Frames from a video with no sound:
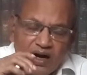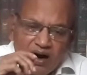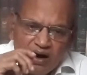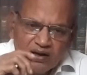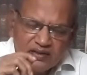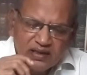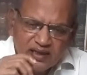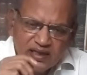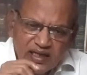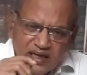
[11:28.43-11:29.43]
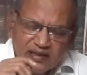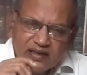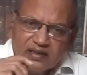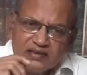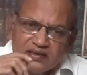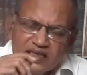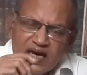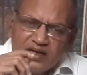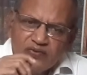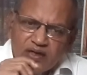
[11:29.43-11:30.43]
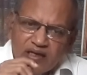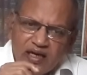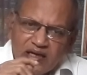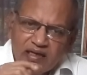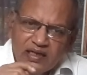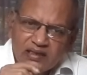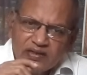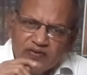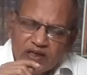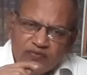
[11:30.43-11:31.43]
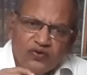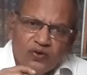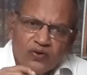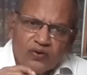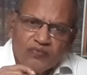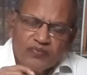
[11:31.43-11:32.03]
On 30th January 1874,